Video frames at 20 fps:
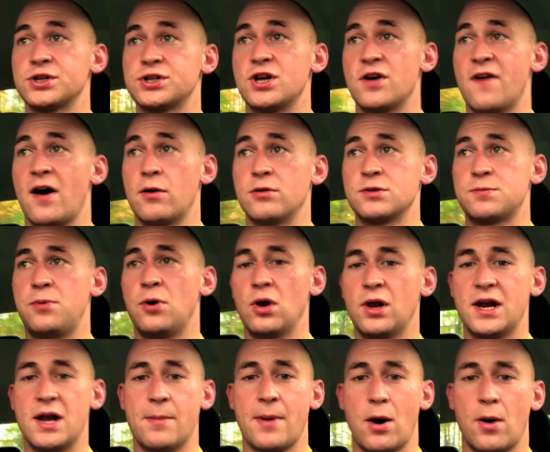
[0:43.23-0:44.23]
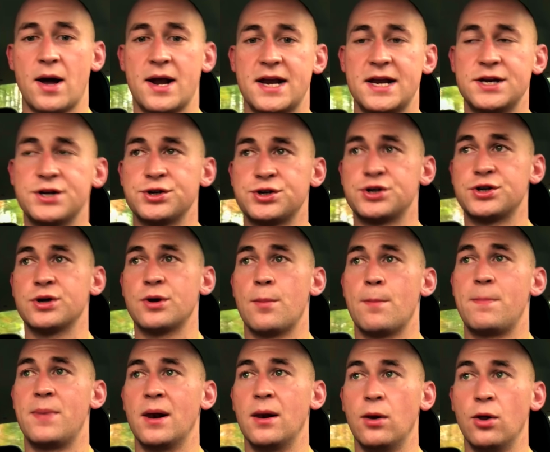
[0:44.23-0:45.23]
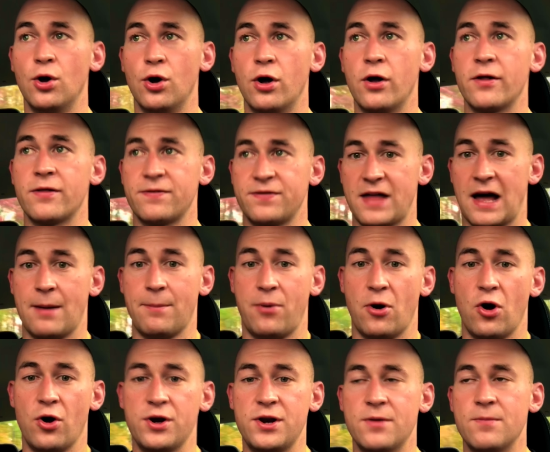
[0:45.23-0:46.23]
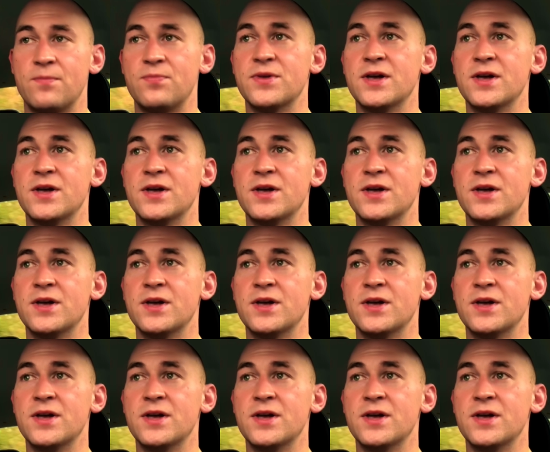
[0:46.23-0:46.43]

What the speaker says: so that I was pulling about an inch below that point.